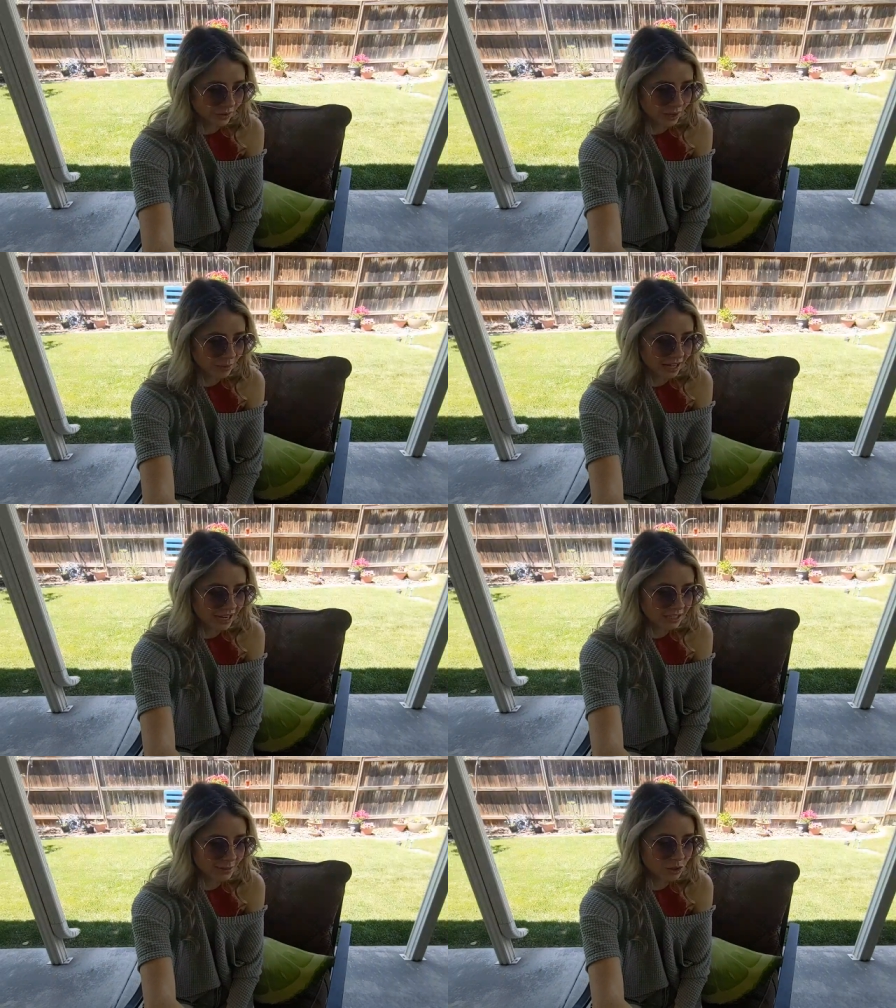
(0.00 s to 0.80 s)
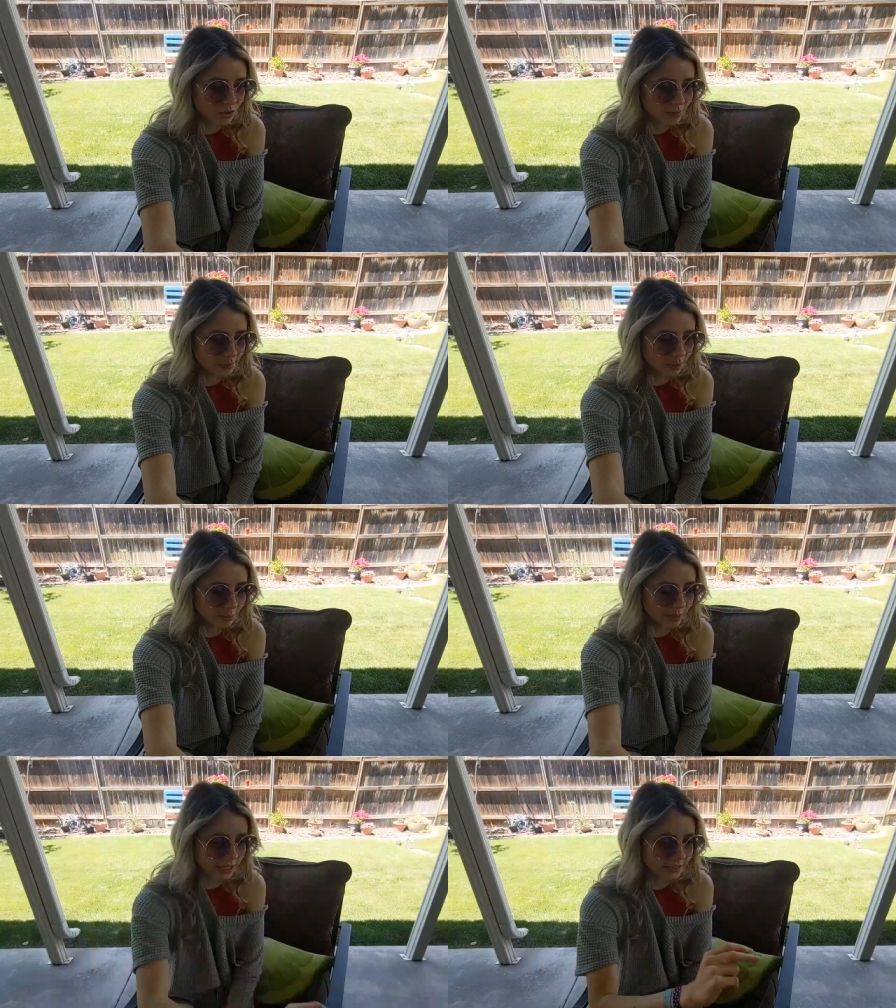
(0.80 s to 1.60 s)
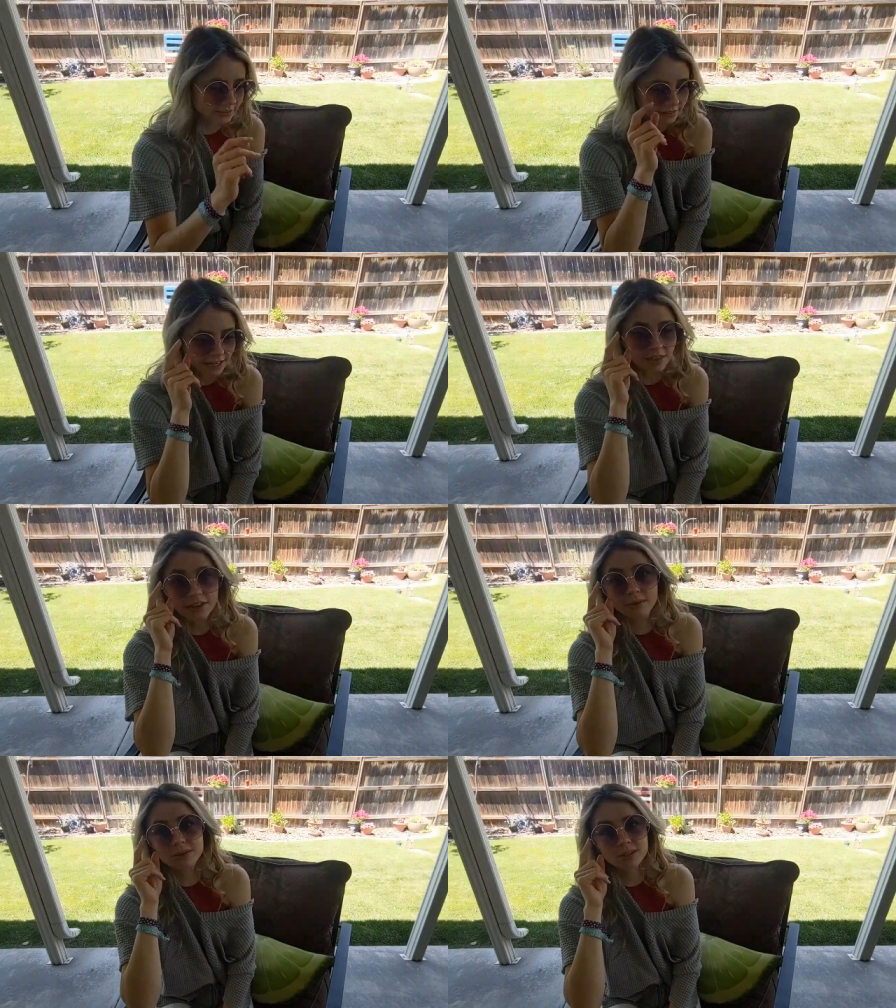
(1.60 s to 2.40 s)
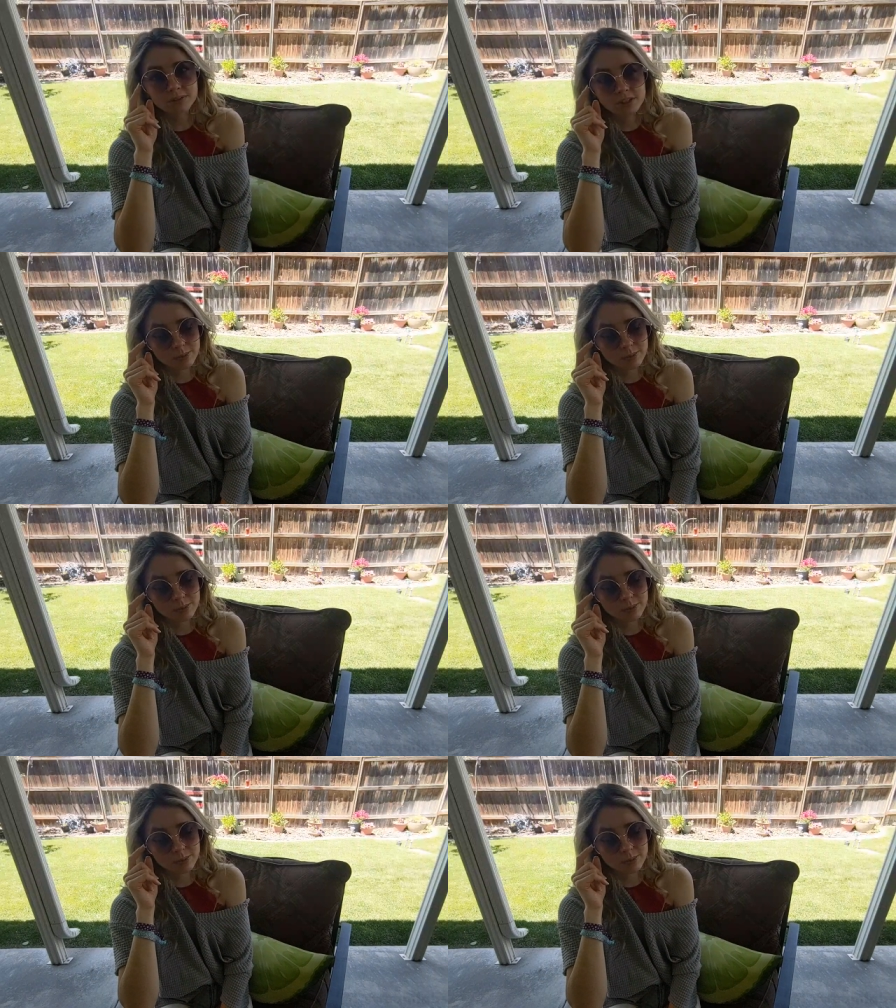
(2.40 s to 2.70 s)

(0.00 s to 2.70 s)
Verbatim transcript: Okay, well, it has to be stream appropriate. I thought that was self